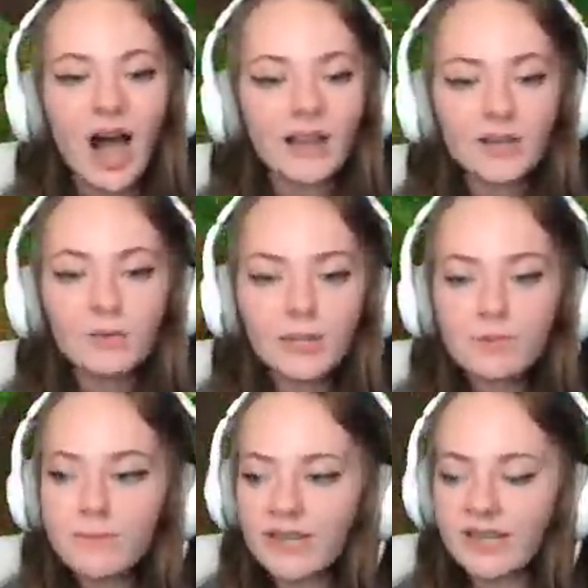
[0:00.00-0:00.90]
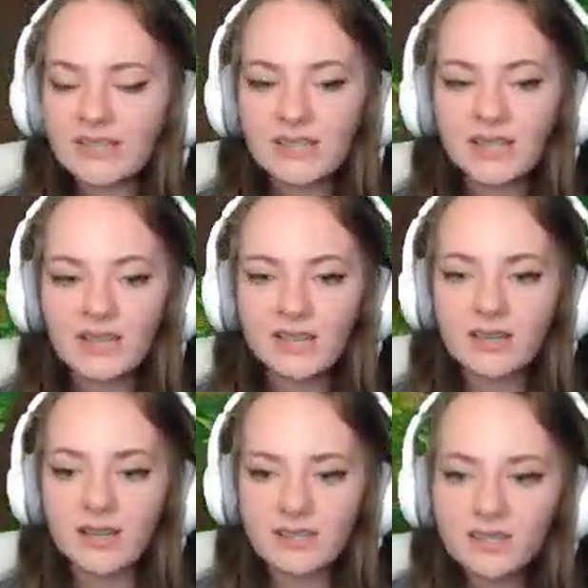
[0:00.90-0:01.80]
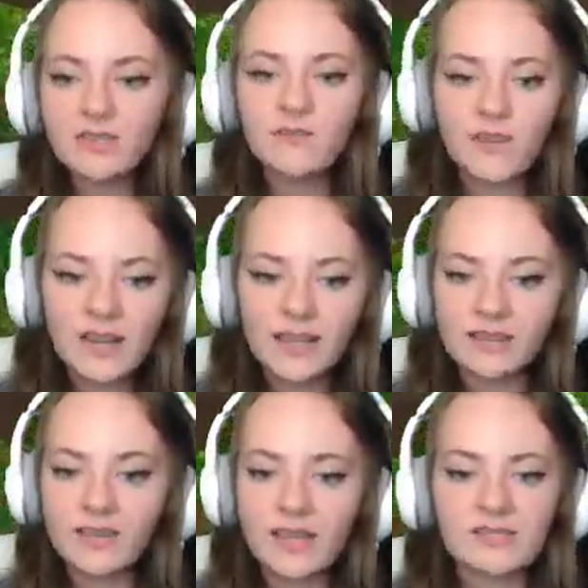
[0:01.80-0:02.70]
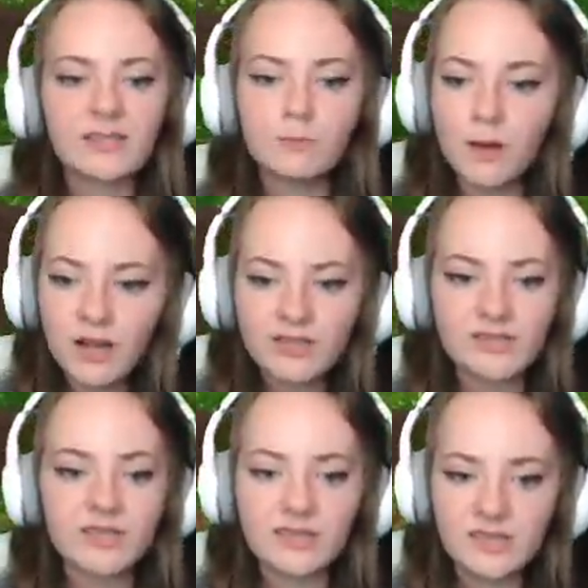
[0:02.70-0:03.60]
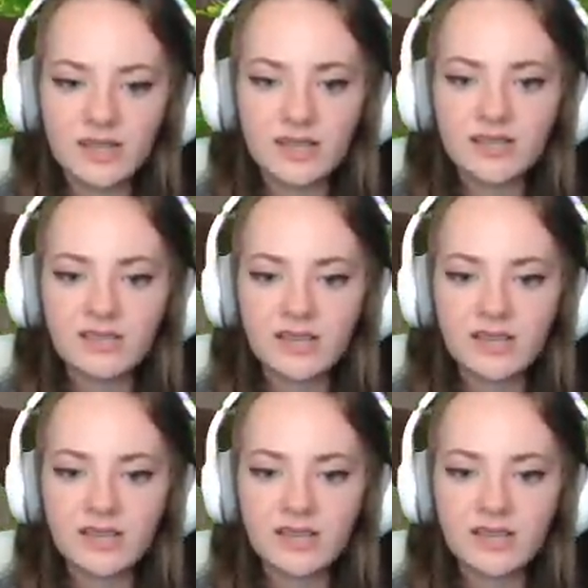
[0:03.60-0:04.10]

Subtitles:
I know what you mean. It's like the filling that it's in Mars. It's in Snickers.